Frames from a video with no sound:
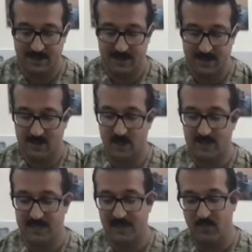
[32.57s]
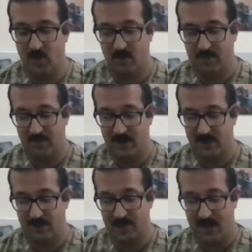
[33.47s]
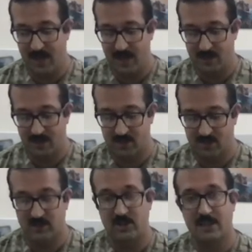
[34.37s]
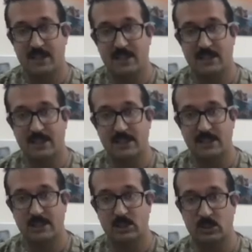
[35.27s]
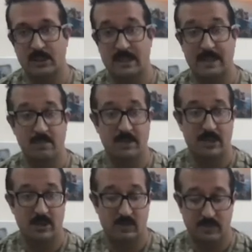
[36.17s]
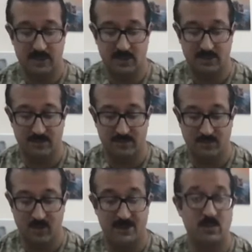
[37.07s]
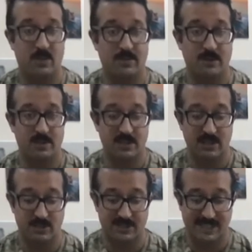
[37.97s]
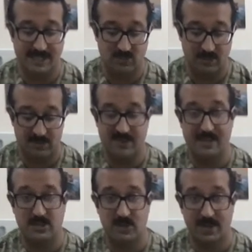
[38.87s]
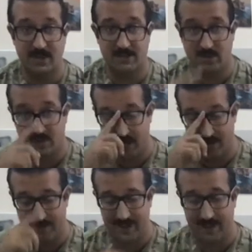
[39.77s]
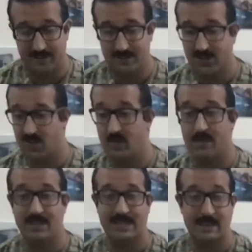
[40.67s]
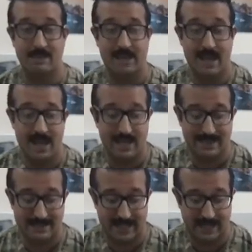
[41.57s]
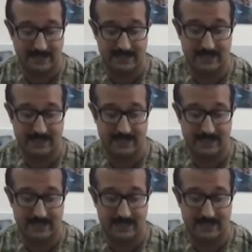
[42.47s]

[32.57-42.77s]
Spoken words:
In order to get more information about how to use the tourniquet, I'll include a link below, but you'll want to refer to your TCCC training for a lot of that. Just remember to keep it high and tight.